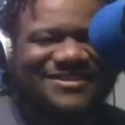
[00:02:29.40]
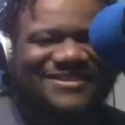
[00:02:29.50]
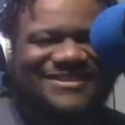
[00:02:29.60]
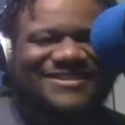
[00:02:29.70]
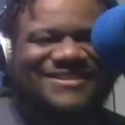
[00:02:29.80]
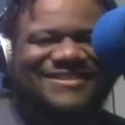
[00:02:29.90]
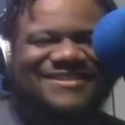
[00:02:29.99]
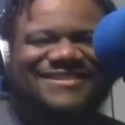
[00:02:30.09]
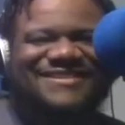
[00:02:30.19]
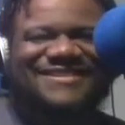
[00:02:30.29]

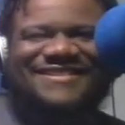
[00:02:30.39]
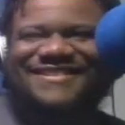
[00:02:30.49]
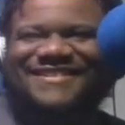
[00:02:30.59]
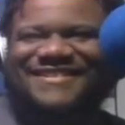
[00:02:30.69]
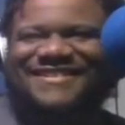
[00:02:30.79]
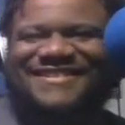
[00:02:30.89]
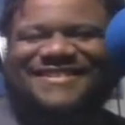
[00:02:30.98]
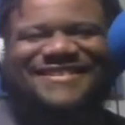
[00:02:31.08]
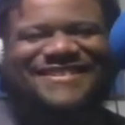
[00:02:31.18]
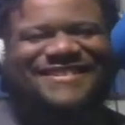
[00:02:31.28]

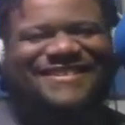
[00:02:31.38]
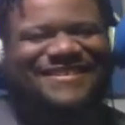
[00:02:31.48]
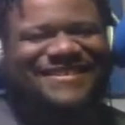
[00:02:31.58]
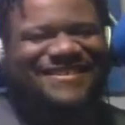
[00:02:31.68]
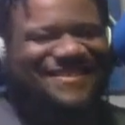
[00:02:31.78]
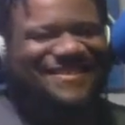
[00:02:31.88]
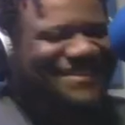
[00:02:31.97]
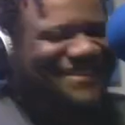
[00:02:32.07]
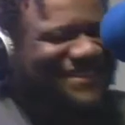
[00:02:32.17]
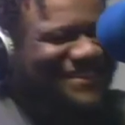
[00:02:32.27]

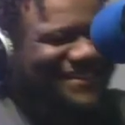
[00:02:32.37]
[no speech]